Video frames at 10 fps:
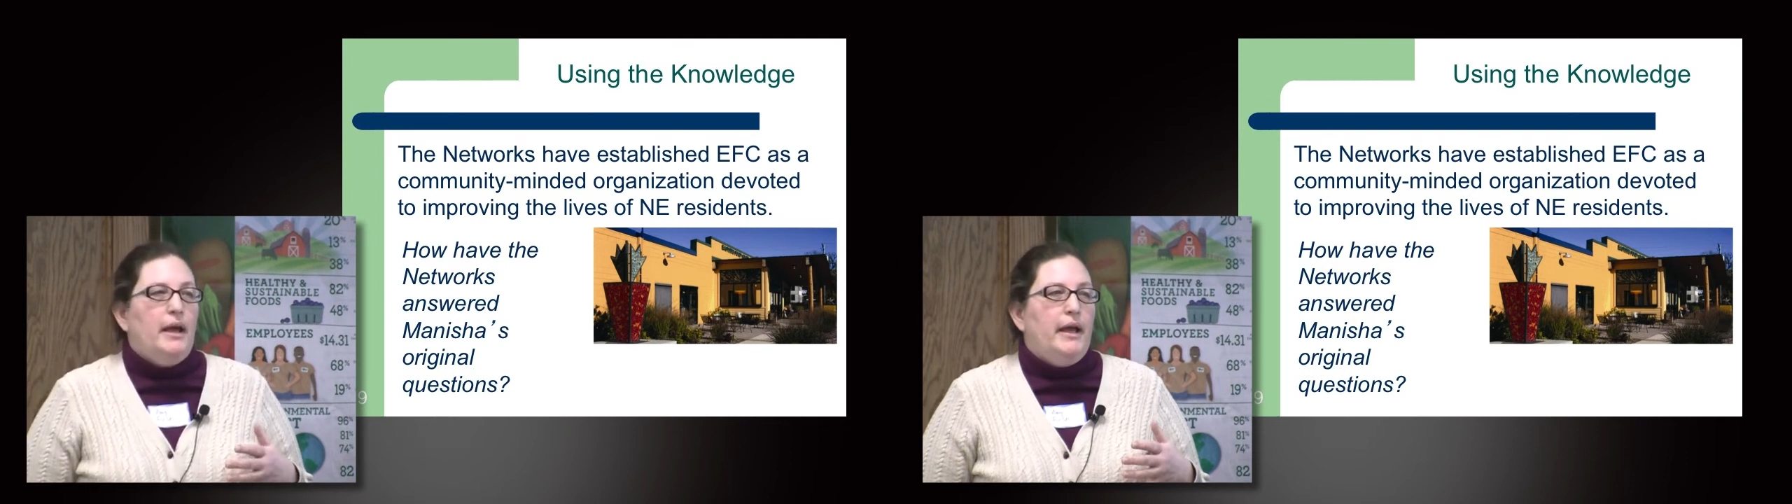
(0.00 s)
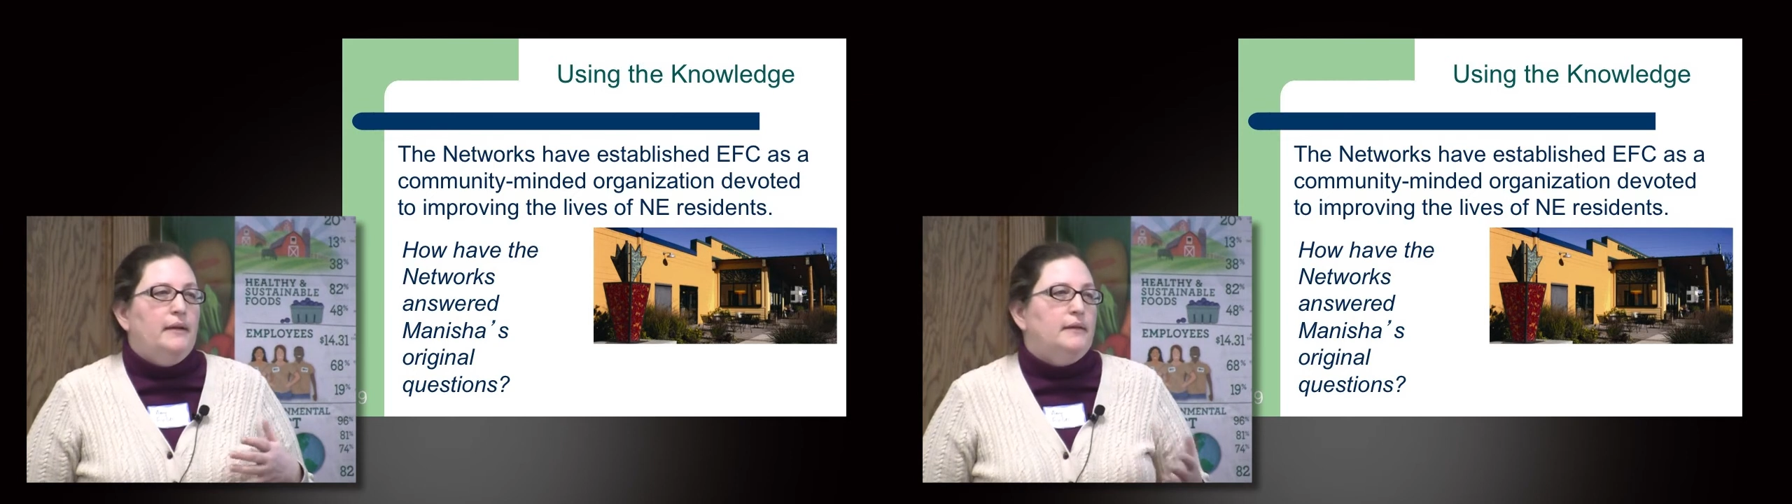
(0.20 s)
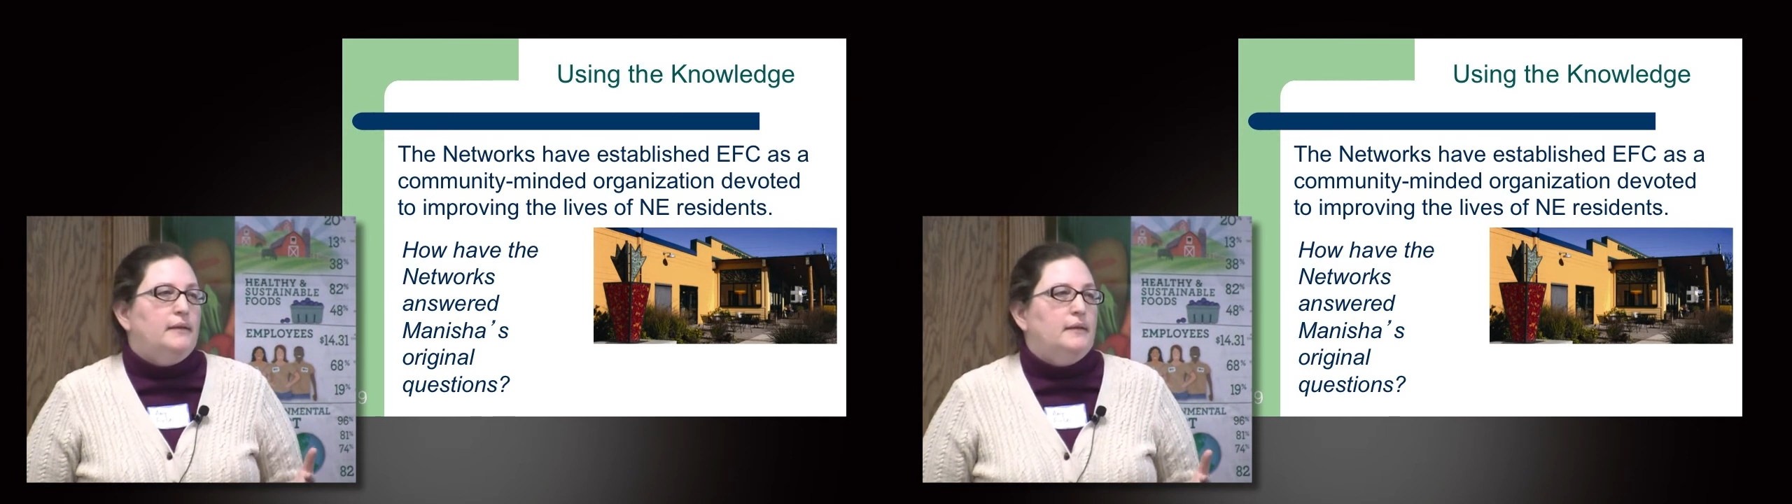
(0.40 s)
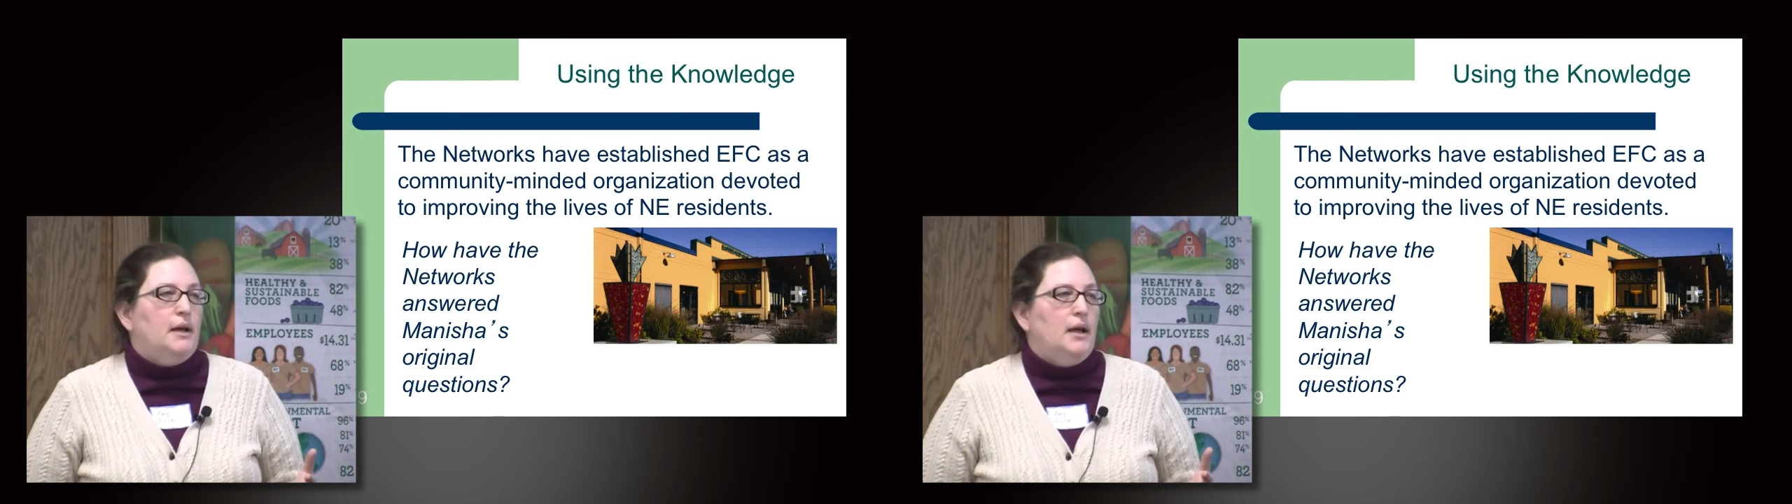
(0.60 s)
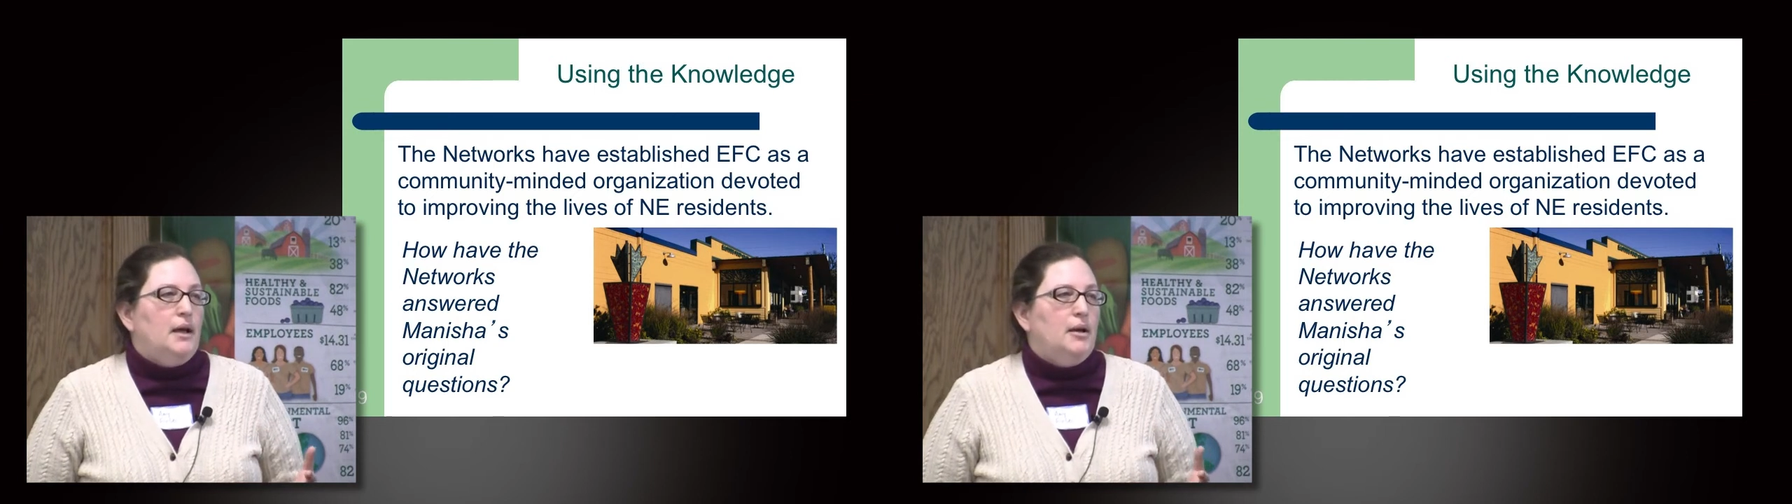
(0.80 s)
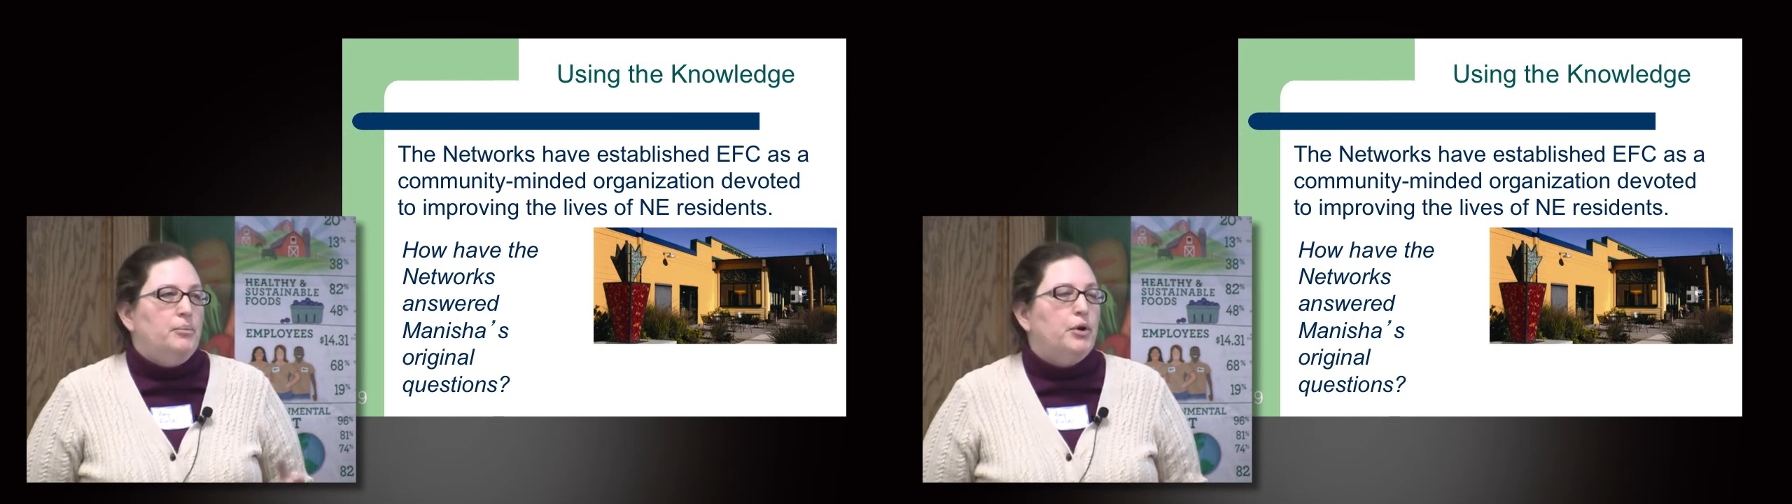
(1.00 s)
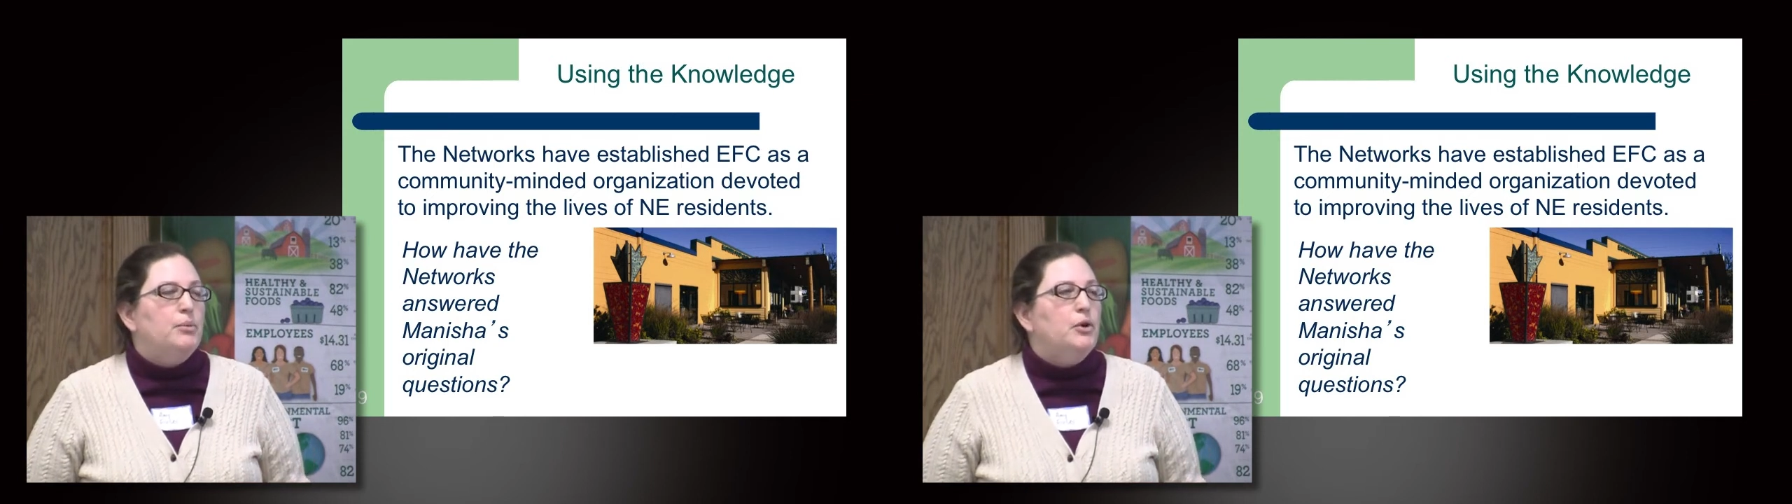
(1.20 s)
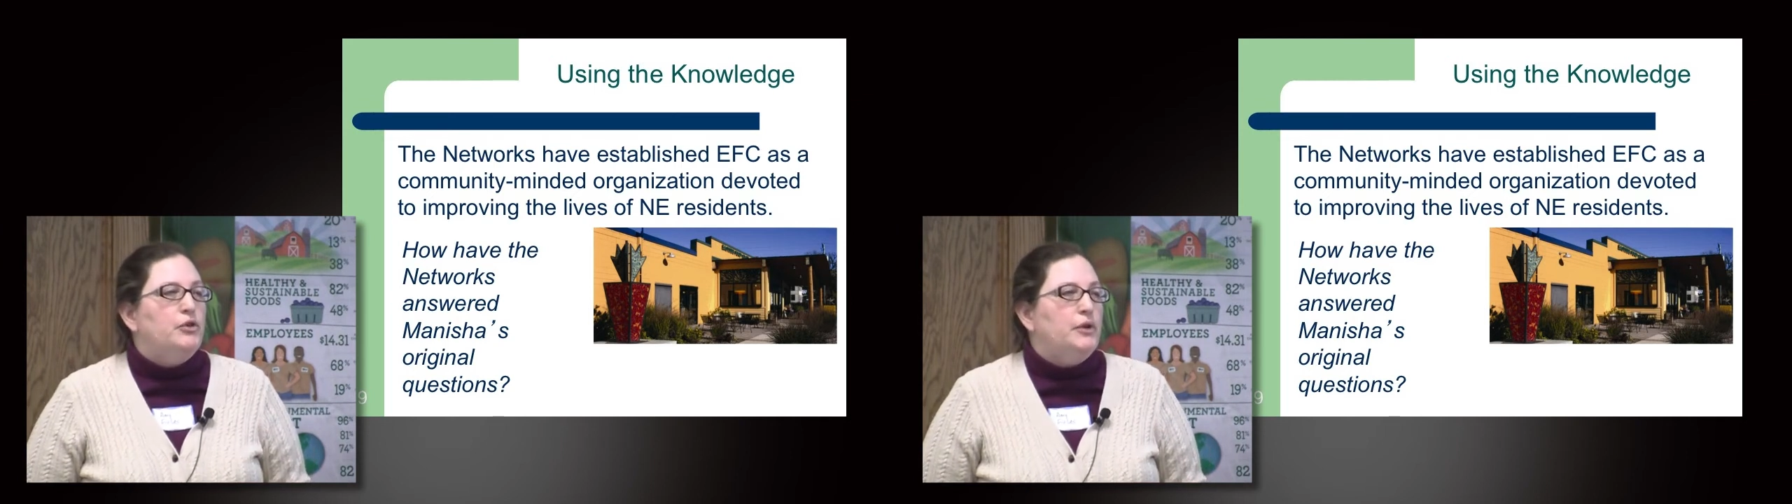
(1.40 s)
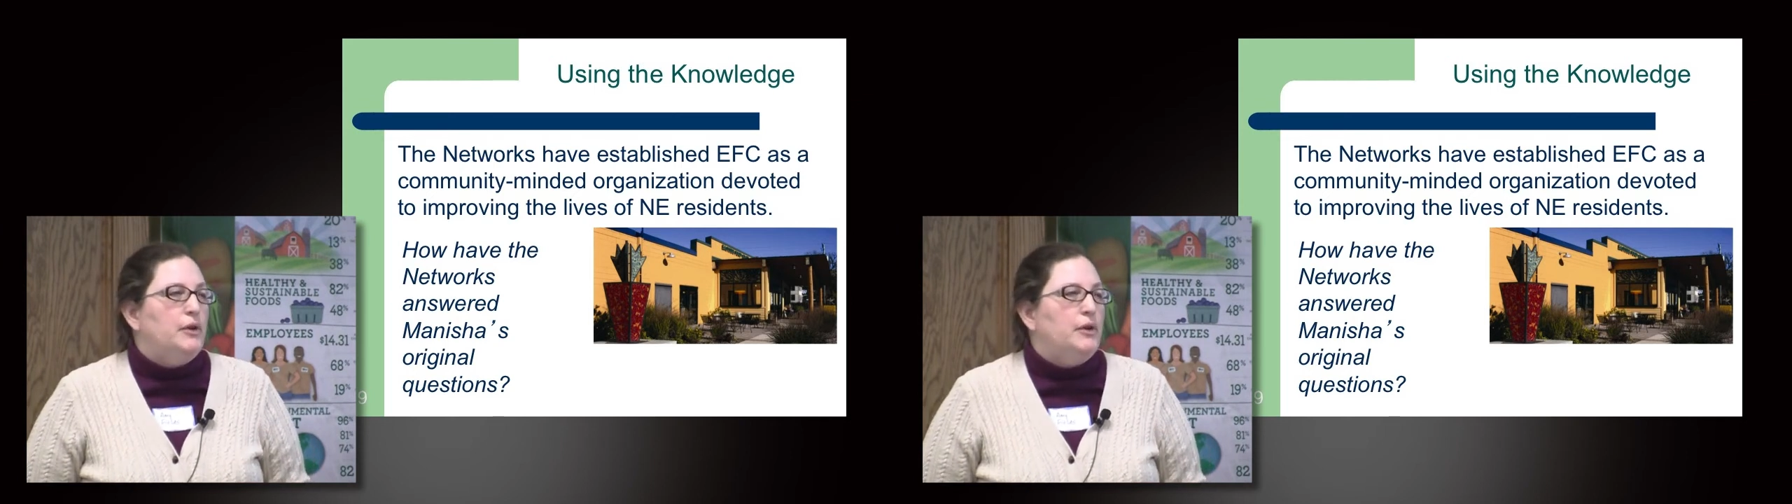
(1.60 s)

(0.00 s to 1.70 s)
as uh, promotion